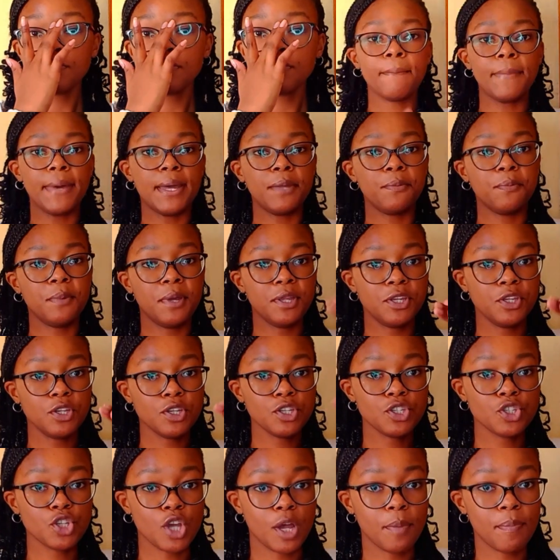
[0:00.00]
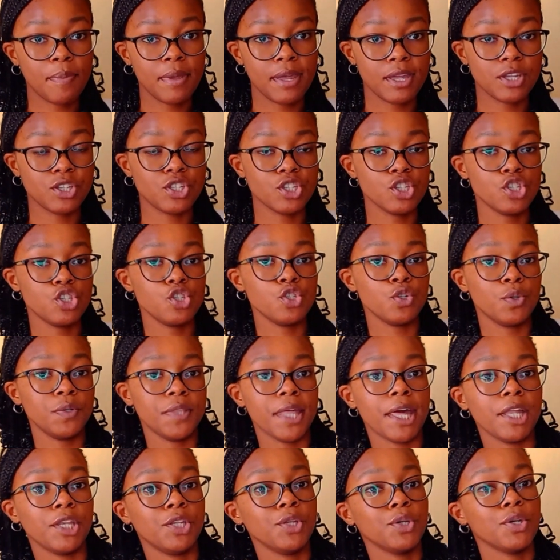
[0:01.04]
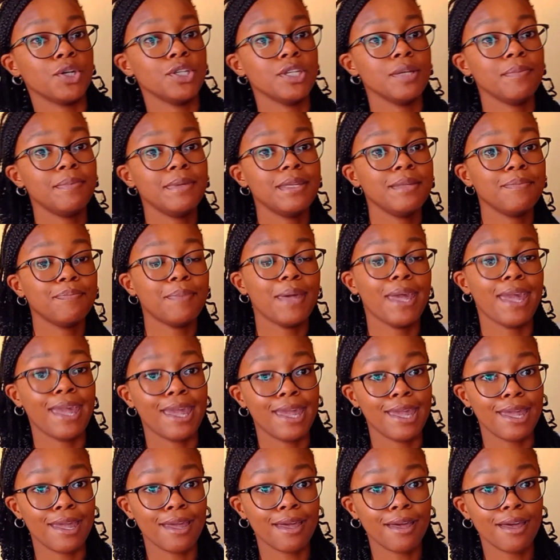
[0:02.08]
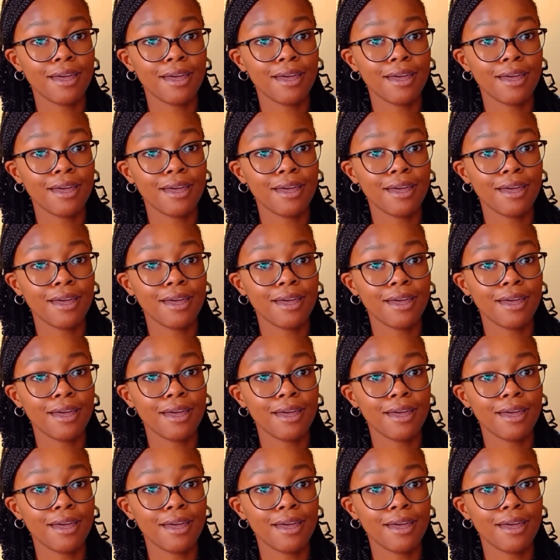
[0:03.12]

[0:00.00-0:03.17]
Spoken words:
But when you're shopping, just know that you're going to be paying